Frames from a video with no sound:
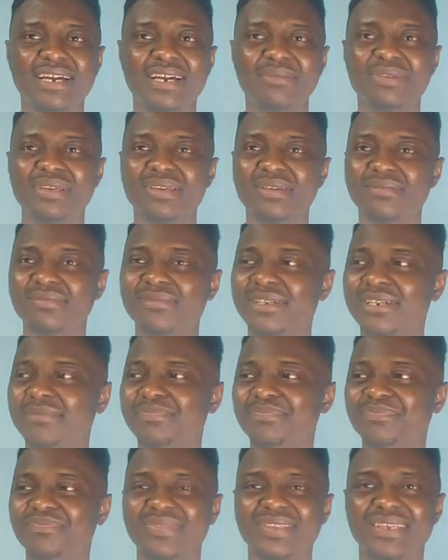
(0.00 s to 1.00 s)

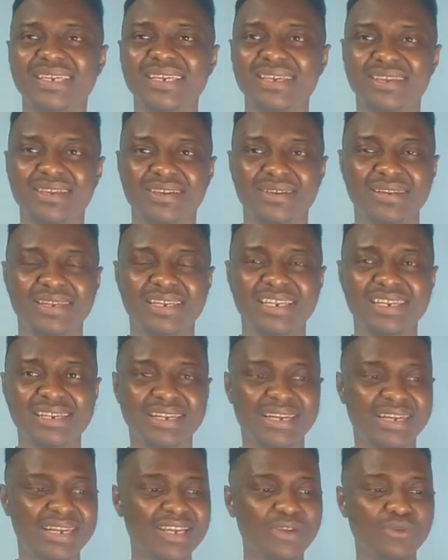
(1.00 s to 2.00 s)
the
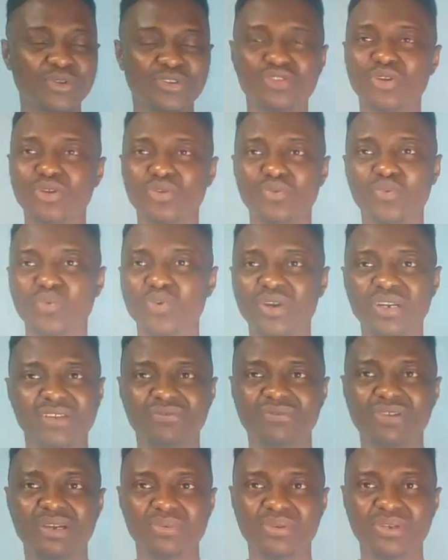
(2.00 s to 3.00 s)
league was not won
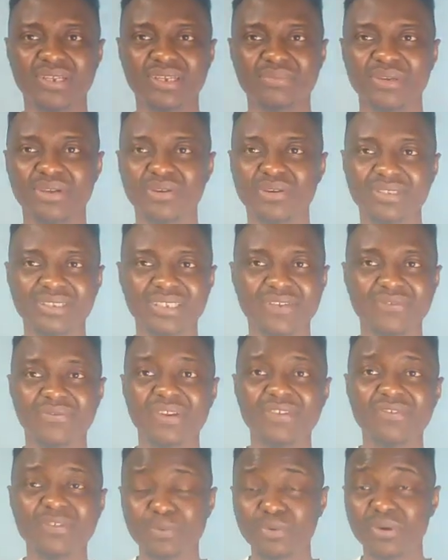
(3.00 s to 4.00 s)
in February, because
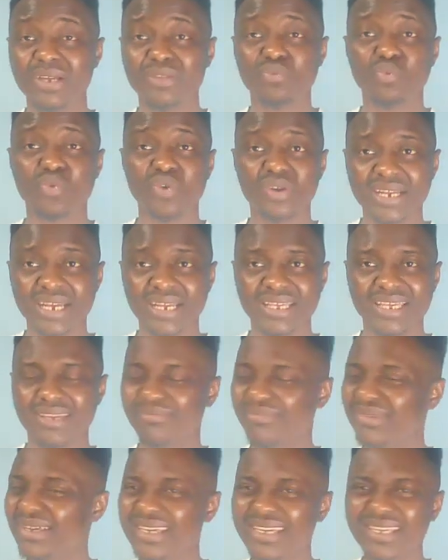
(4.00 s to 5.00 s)
if Liverpool had won that
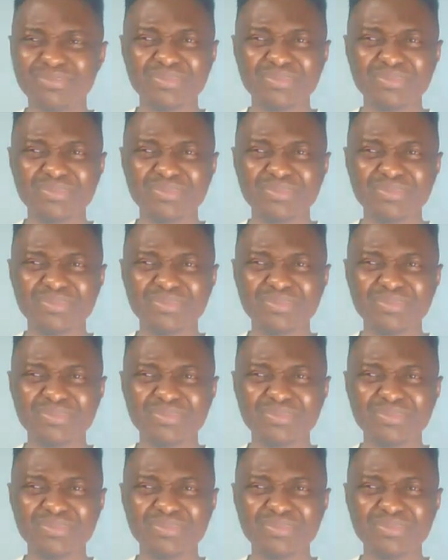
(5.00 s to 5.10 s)
game,